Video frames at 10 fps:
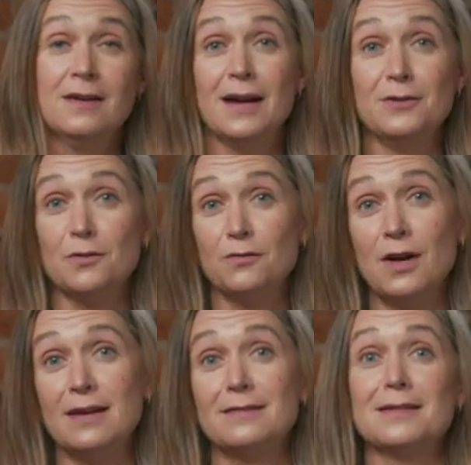and your
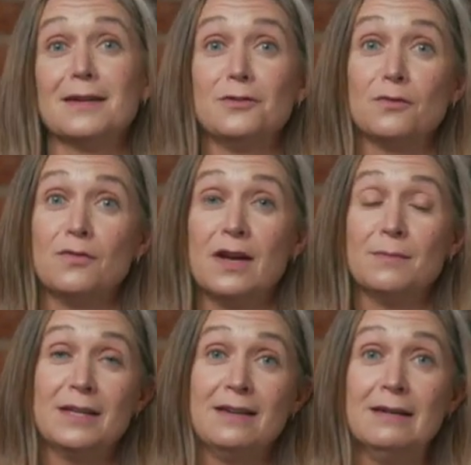friends and your
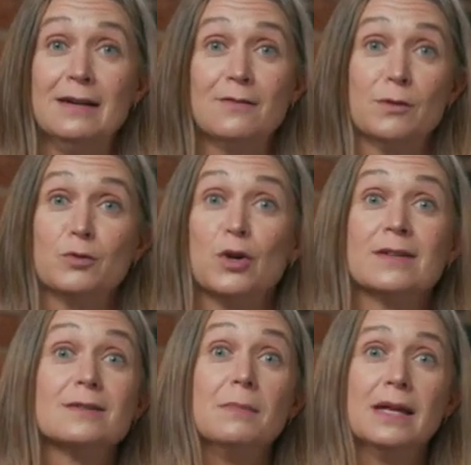family from
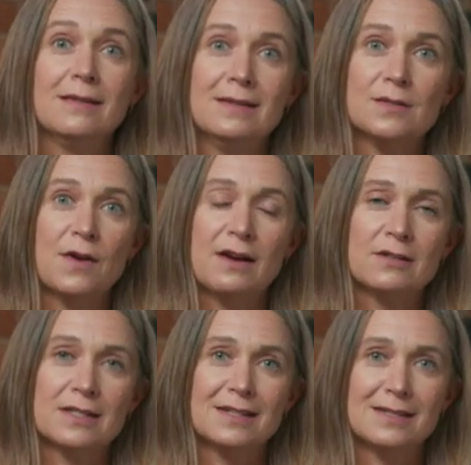transmitting these
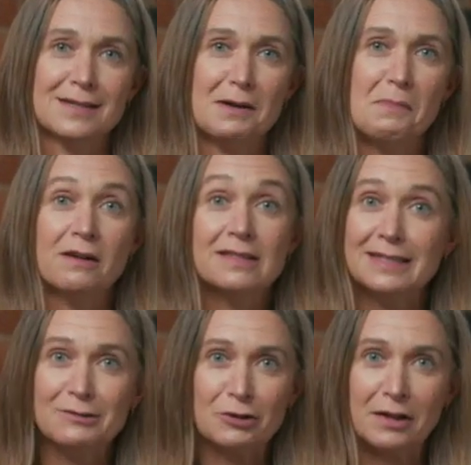viruses amongst
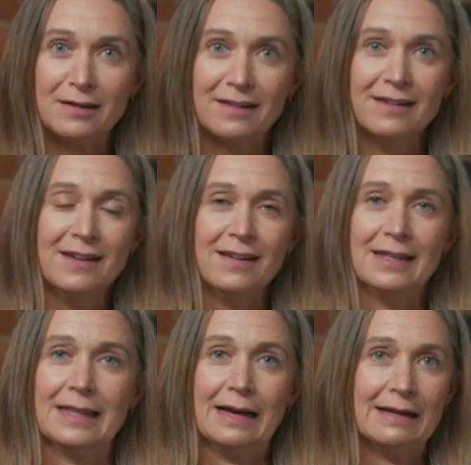each other
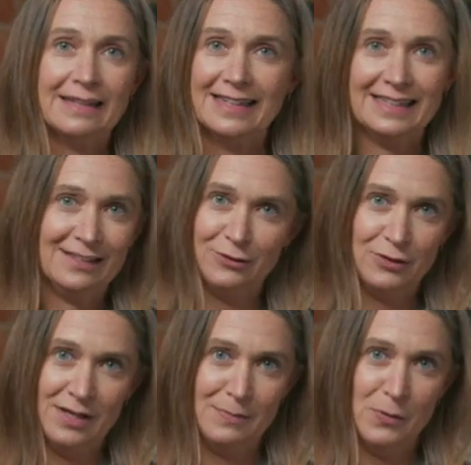at the holiday dinner
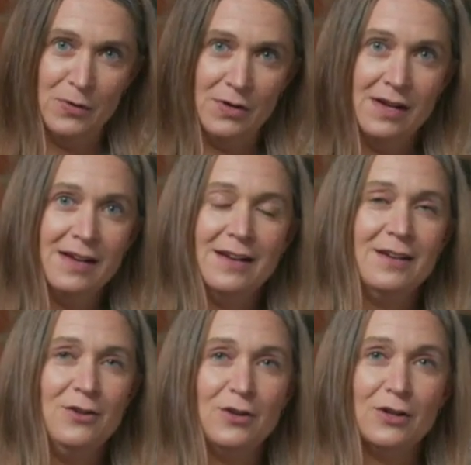table.
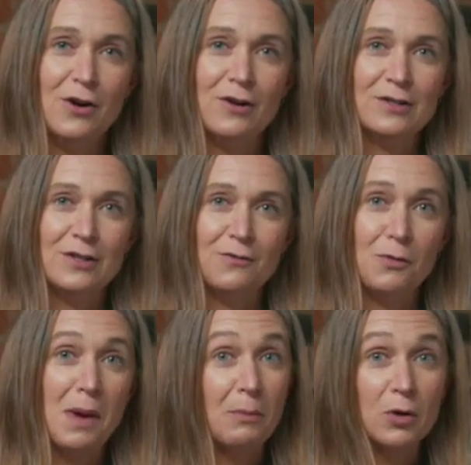You can also
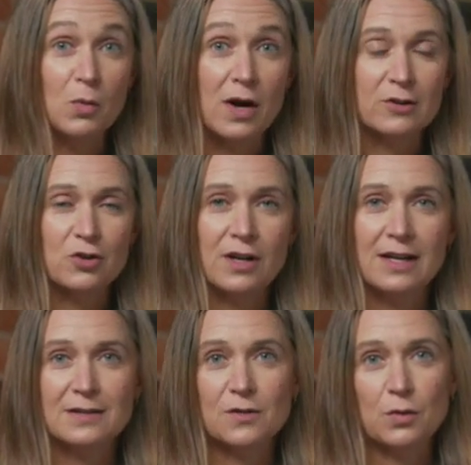remember to wash your
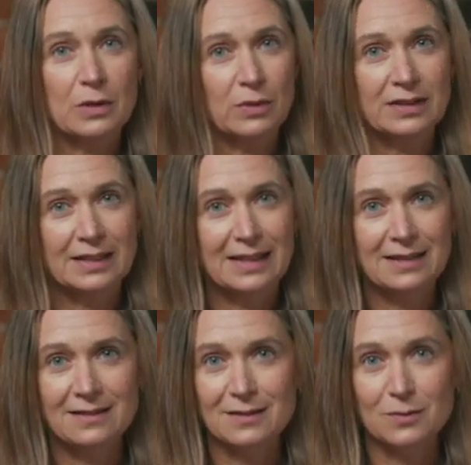hands
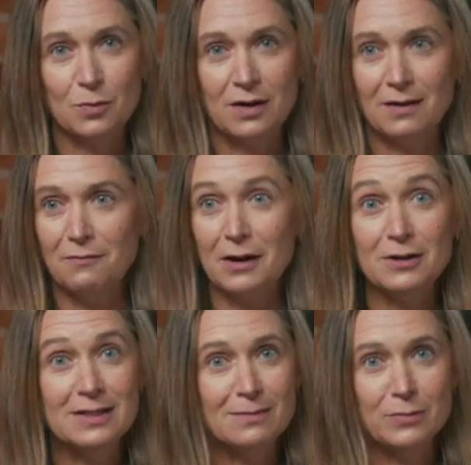frequently. It's what a very
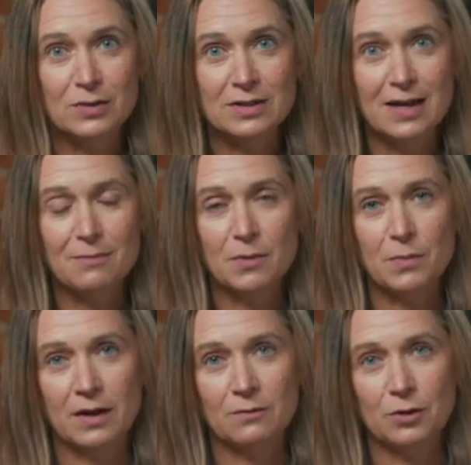simple step
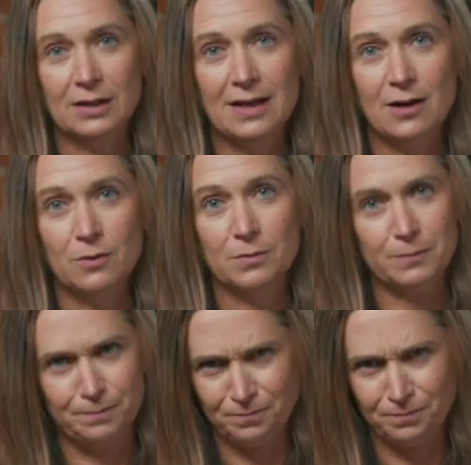but can really help